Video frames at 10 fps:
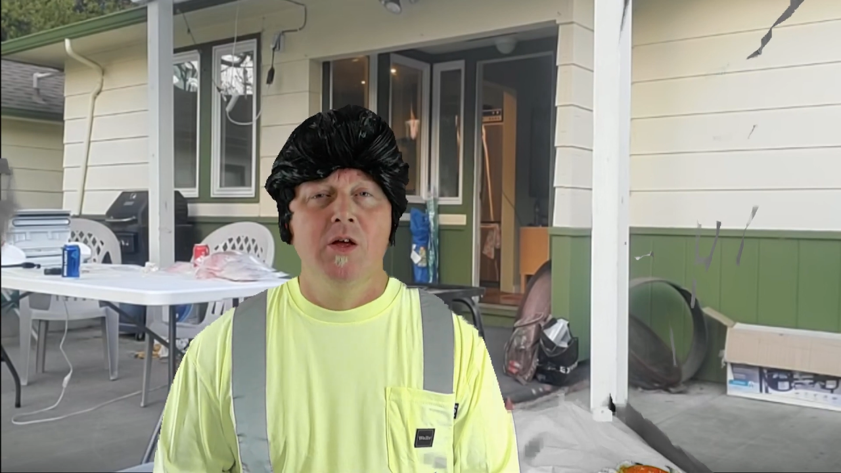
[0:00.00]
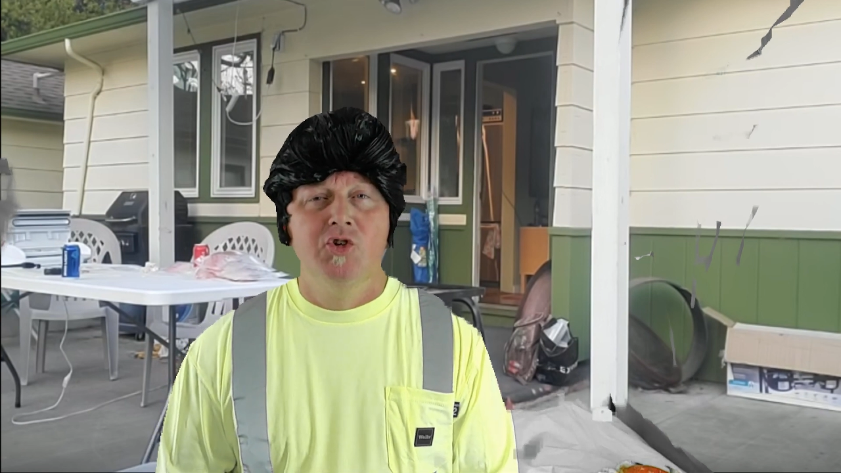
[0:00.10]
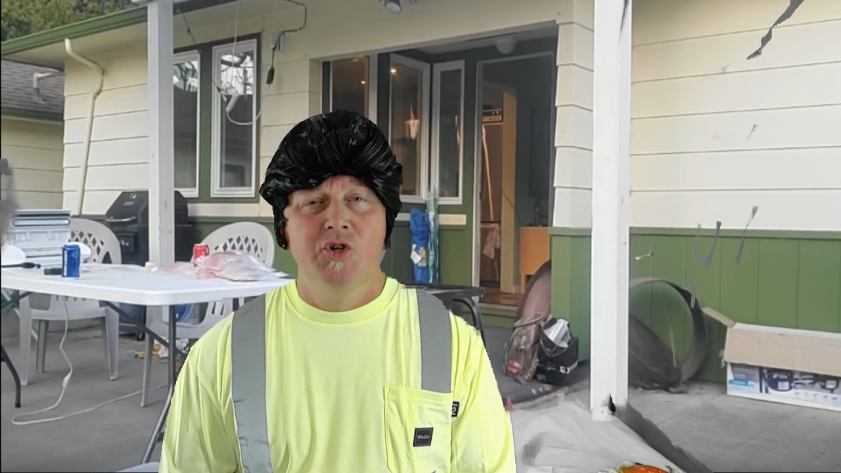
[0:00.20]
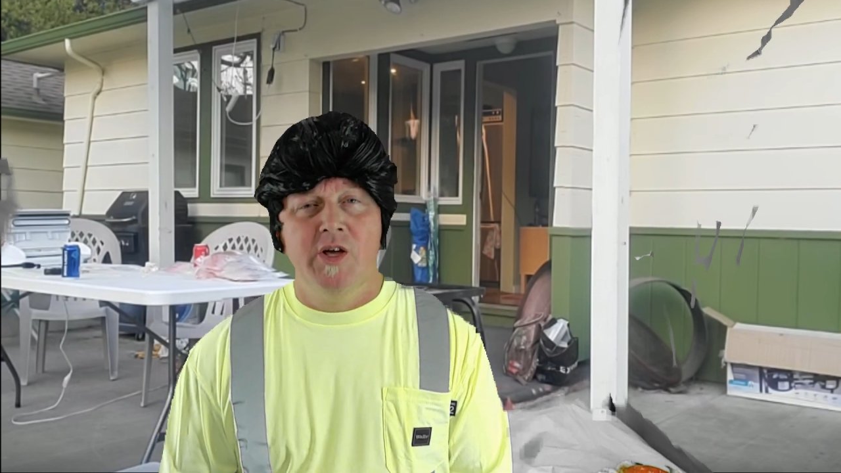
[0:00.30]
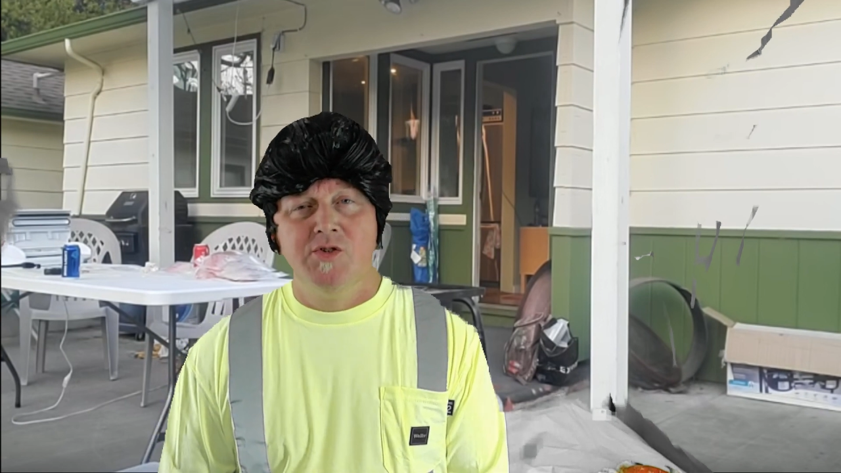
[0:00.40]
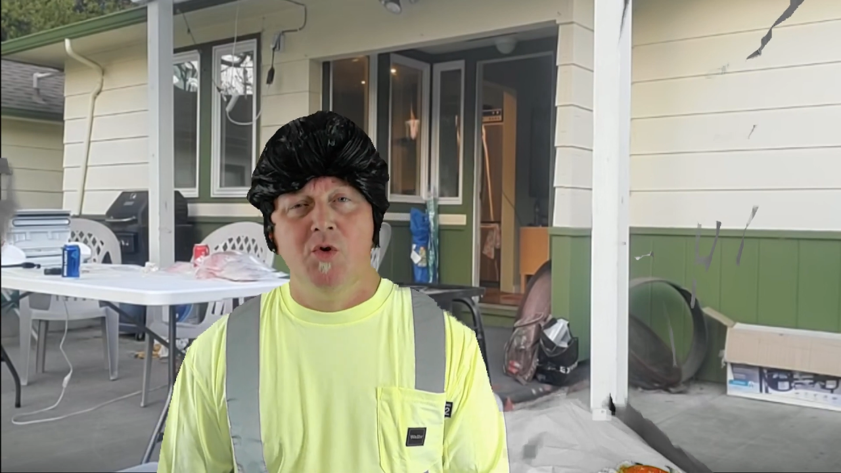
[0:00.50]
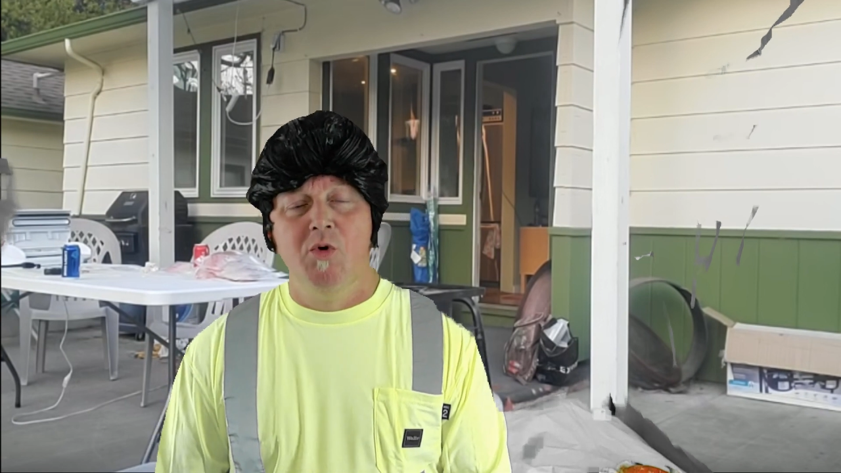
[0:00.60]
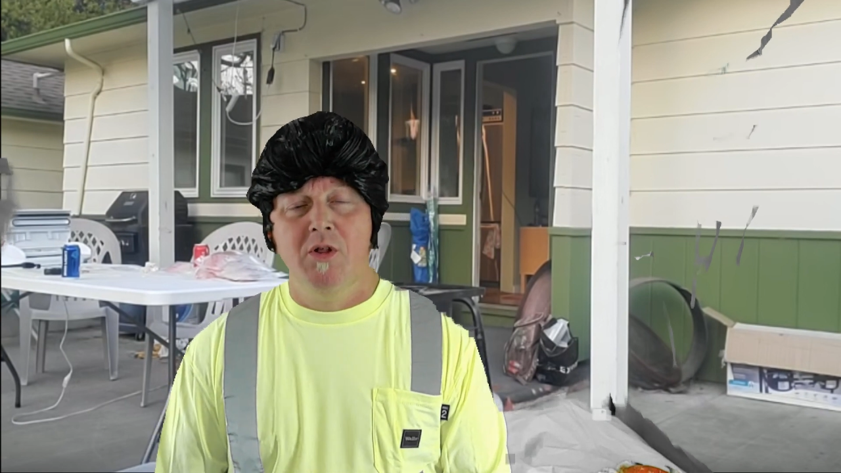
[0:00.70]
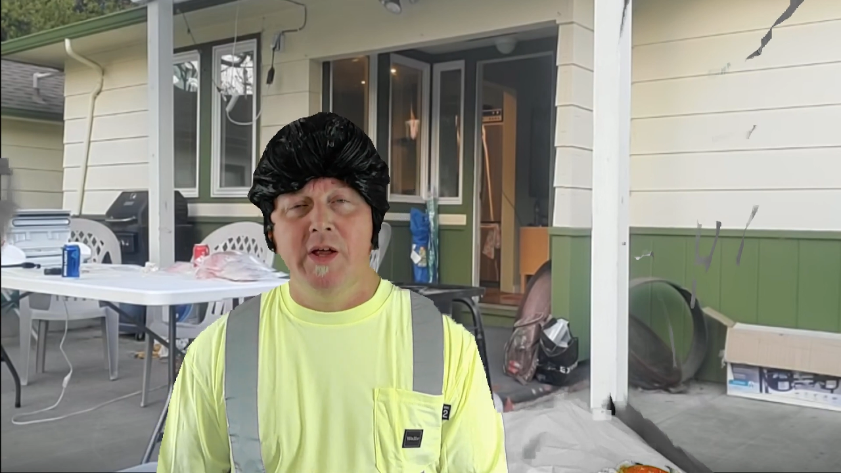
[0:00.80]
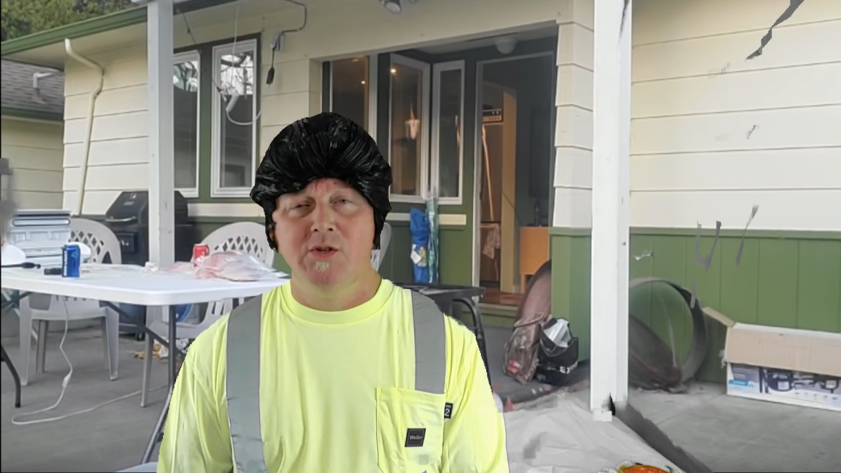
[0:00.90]
she has to
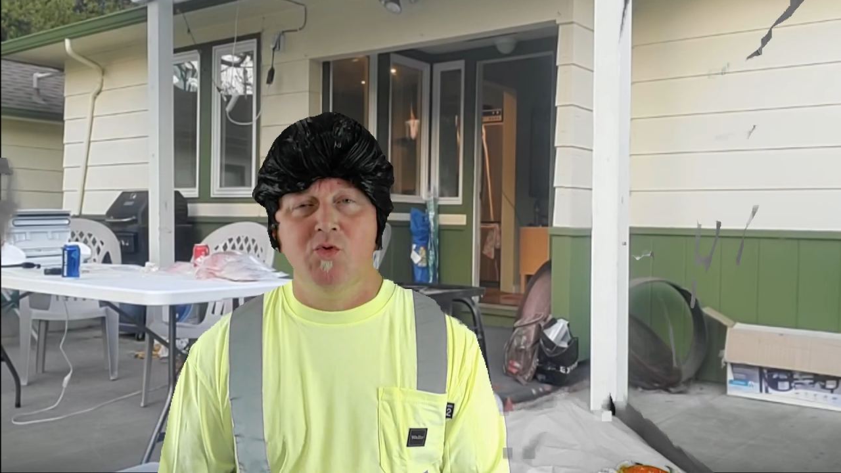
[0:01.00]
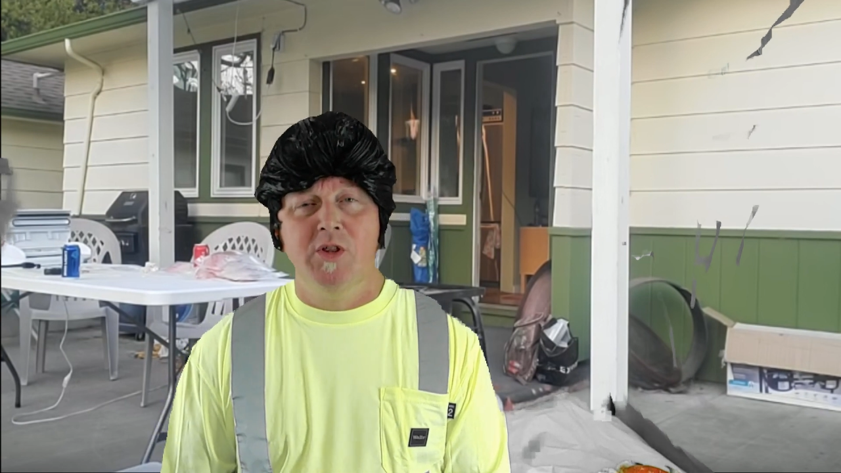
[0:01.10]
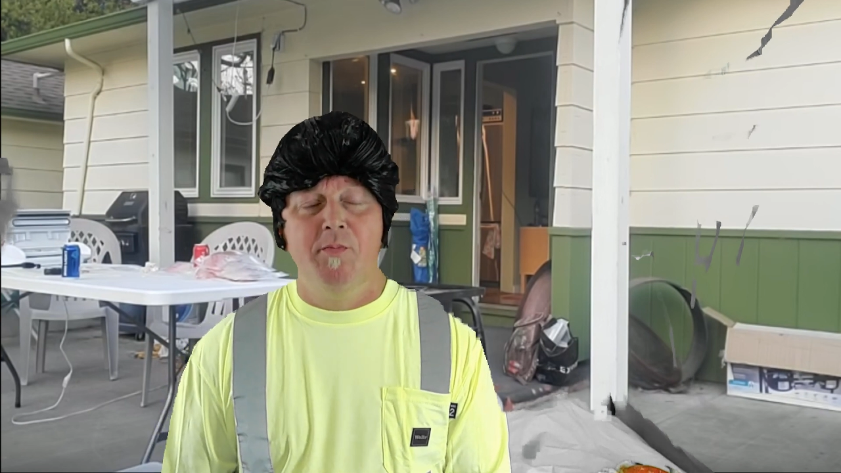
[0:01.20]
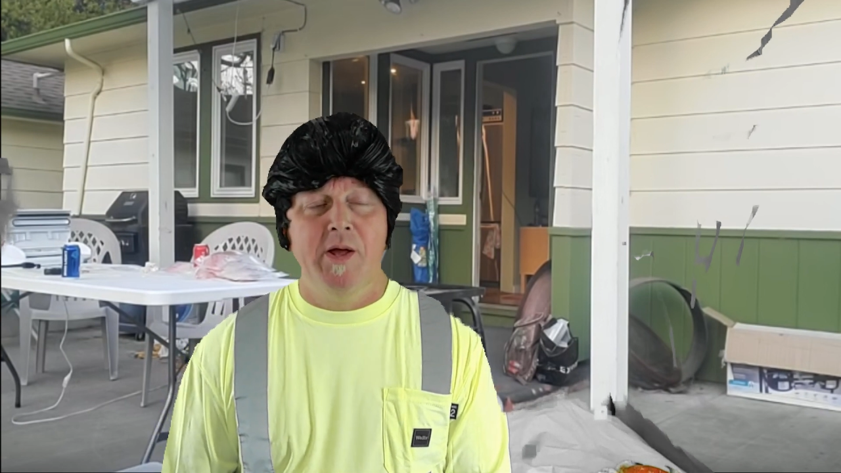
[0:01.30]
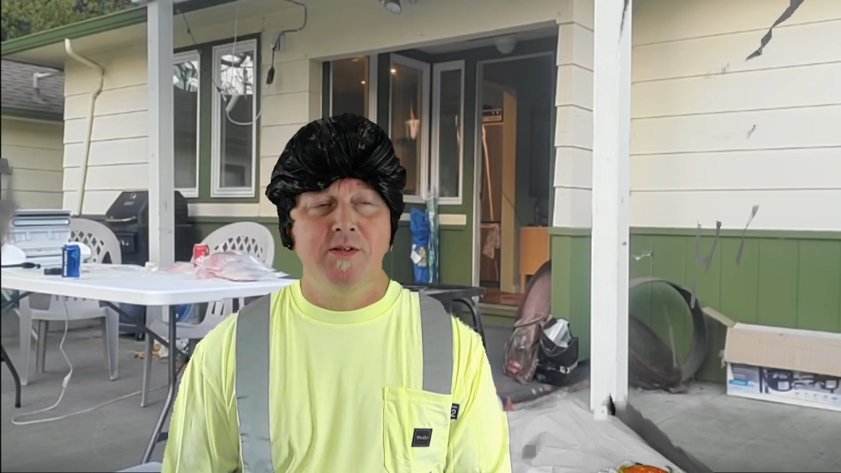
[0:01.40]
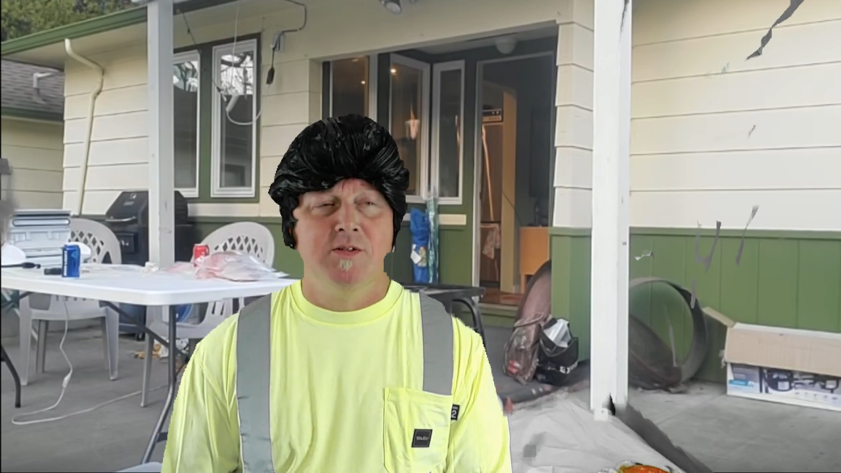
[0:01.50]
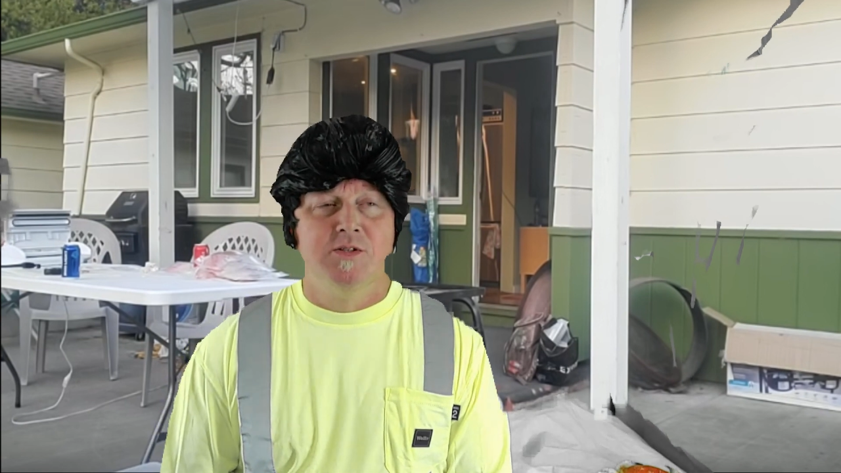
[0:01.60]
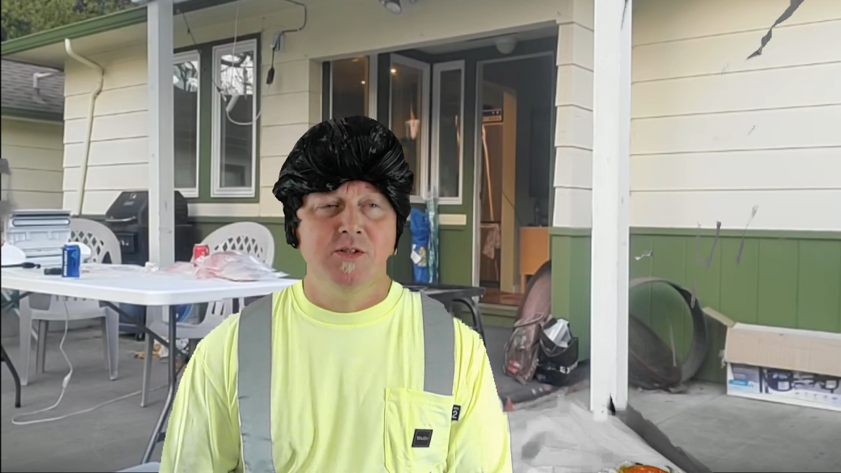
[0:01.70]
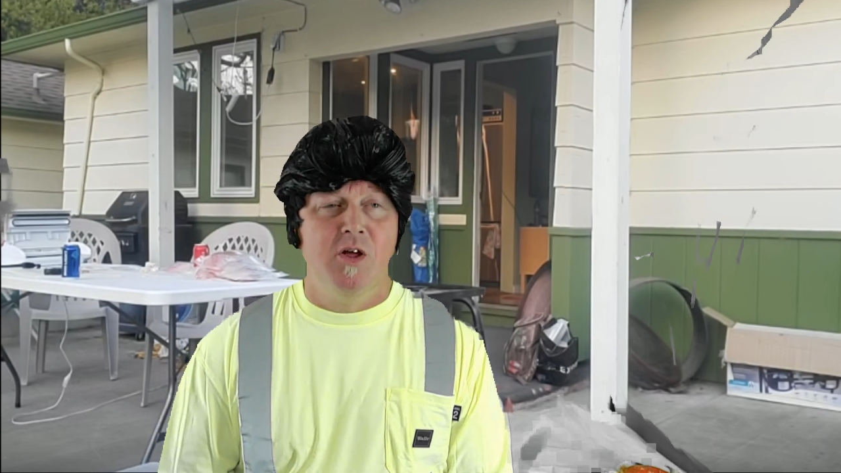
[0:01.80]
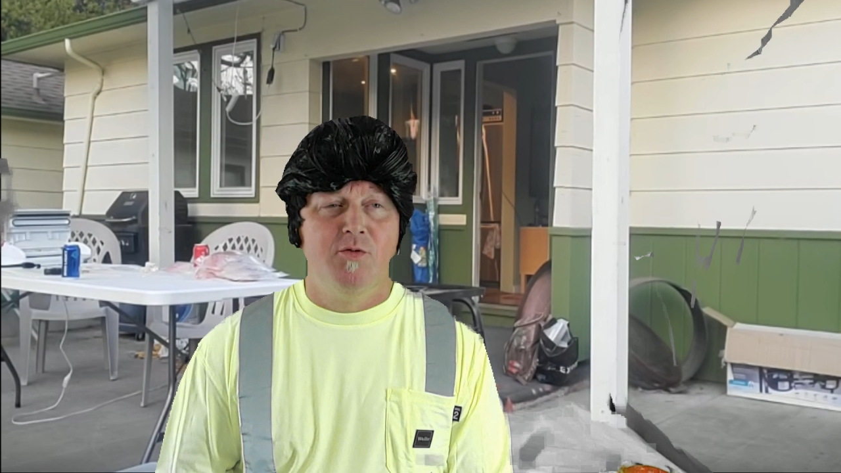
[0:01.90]
wear like sweatpants and
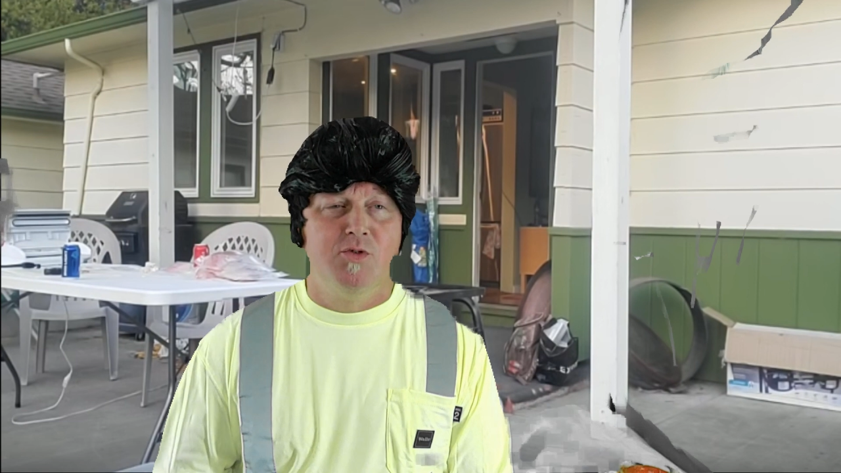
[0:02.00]
stuff.